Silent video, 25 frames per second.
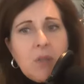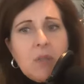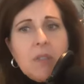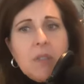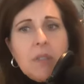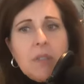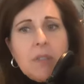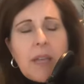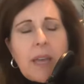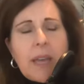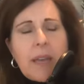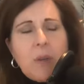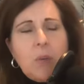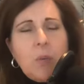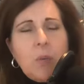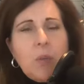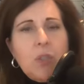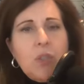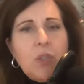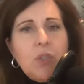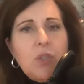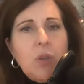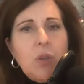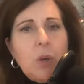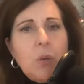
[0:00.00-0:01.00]
the
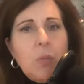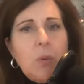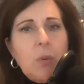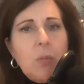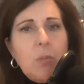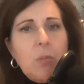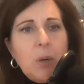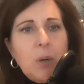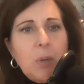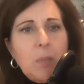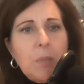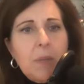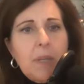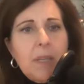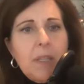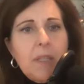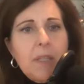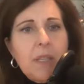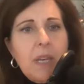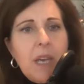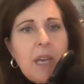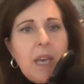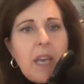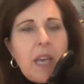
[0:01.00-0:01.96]
language noble purpose.